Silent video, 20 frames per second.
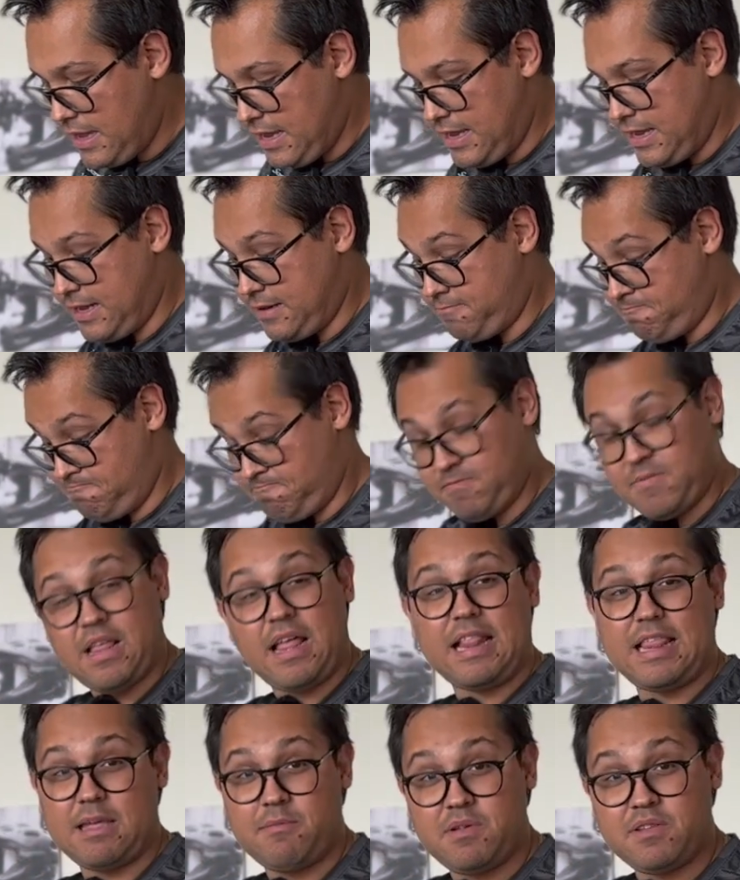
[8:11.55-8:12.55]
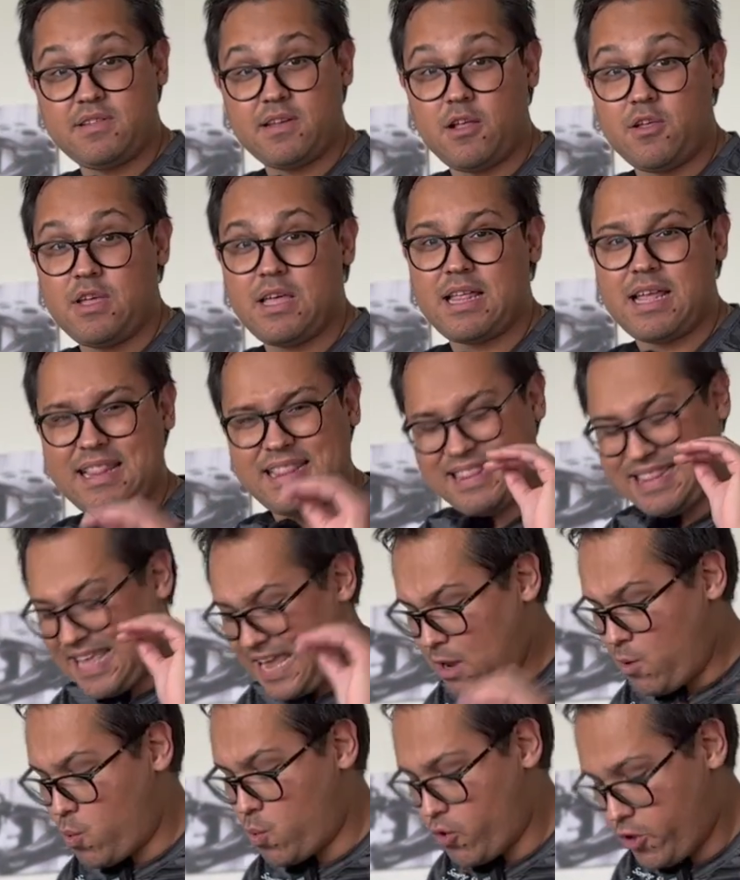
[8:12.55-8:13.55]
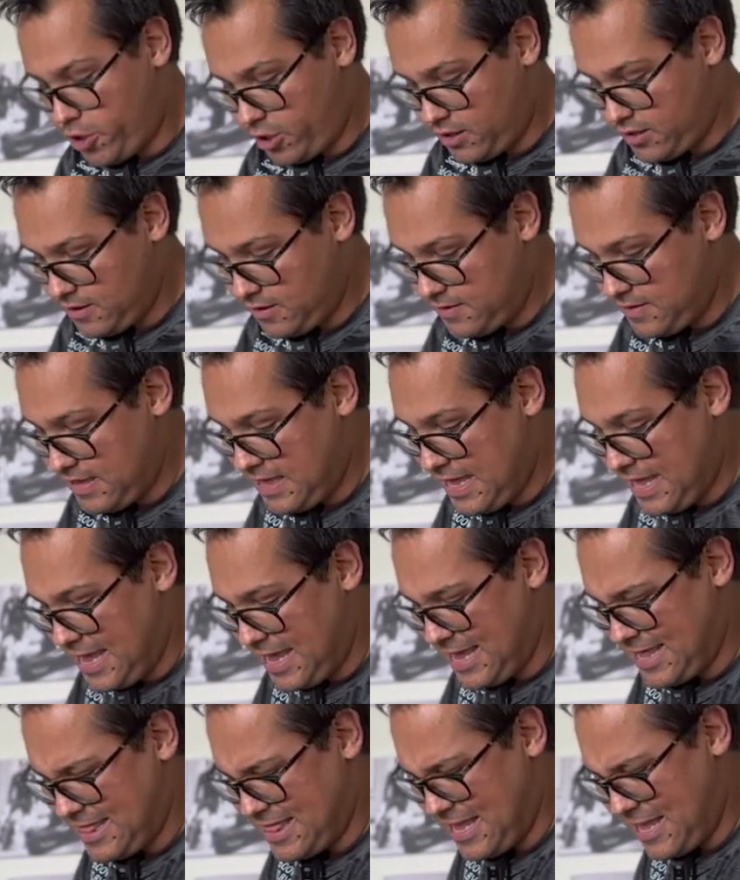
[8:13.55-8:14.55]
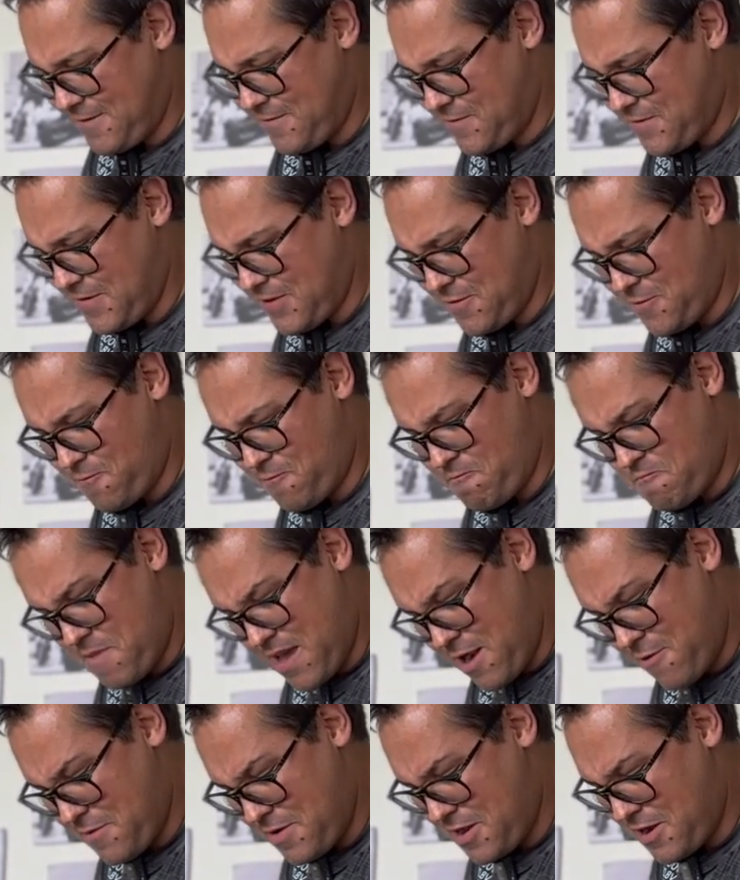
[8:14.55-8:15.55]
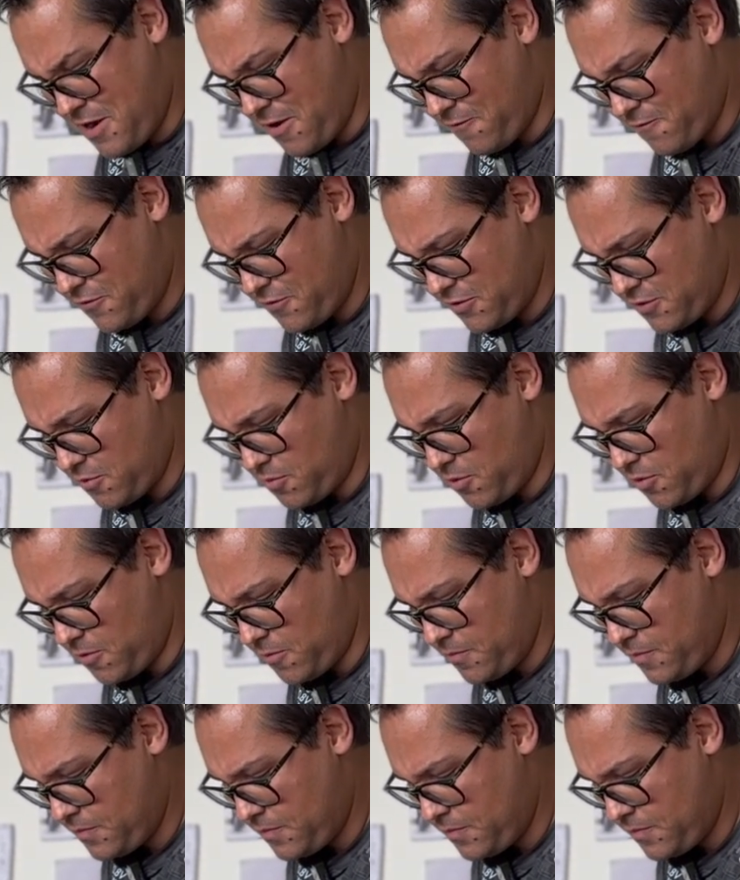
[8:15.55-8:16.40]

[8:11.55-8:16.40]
and let me tell you that they work and they feel very comfortable.